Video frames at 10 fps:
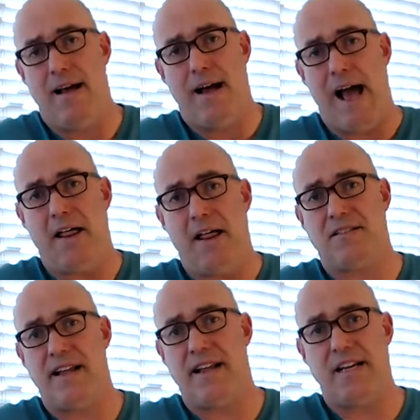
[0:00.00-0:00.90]
Alex and
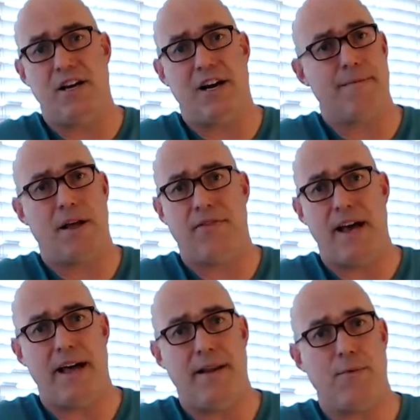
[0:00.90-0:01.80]
I can talk about
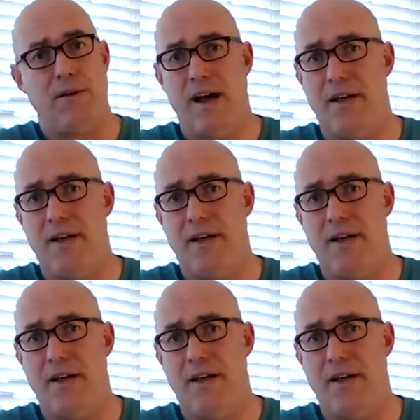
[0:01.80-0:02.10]
that. We've had